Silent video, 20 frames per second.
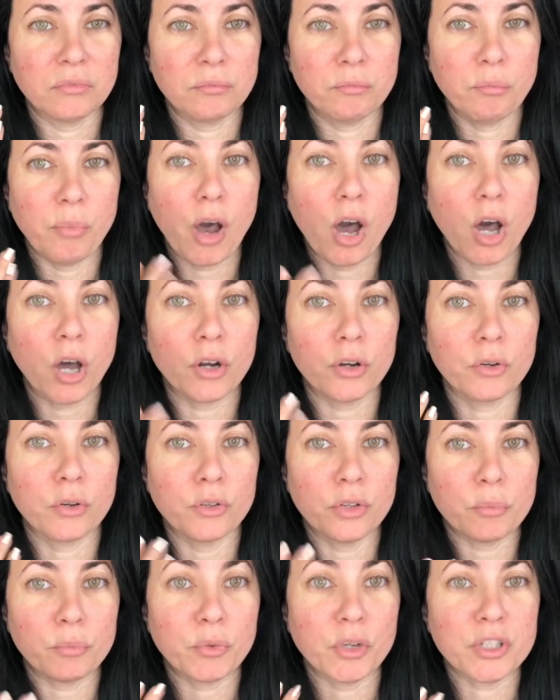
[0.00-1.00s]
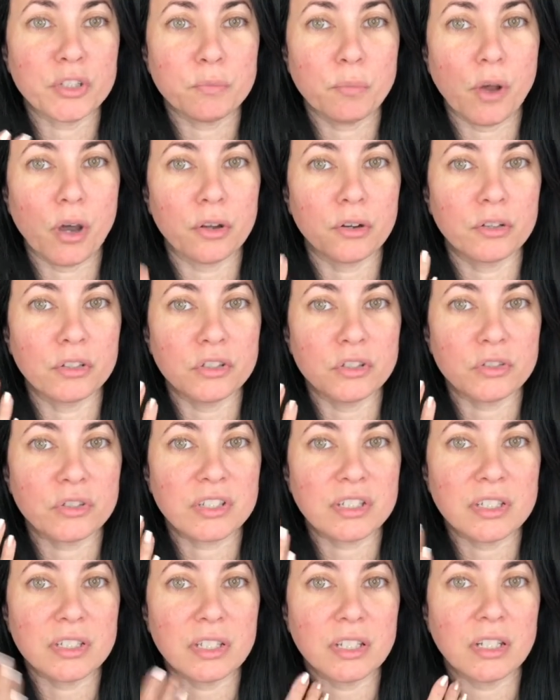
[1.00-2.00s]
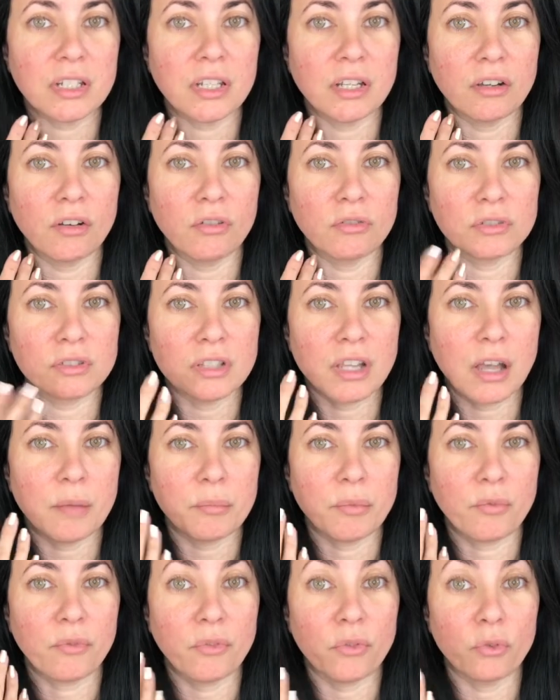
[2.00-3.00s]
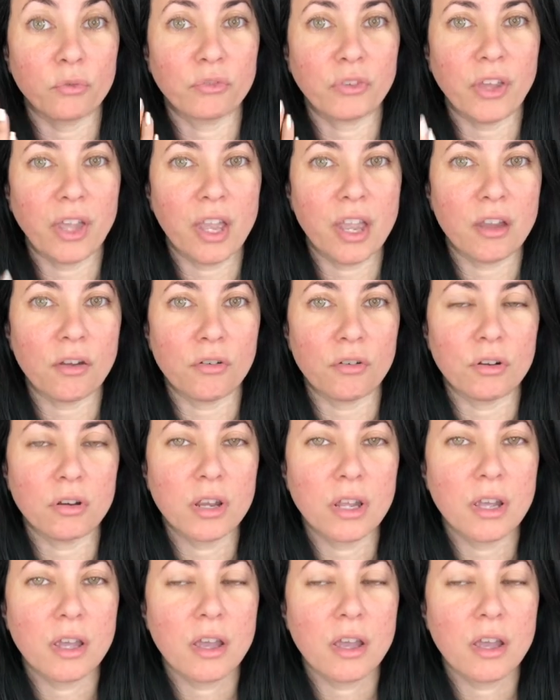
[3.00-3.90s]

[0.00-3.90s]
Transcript: powder, the pressed powder, is just sitting on top of those hair.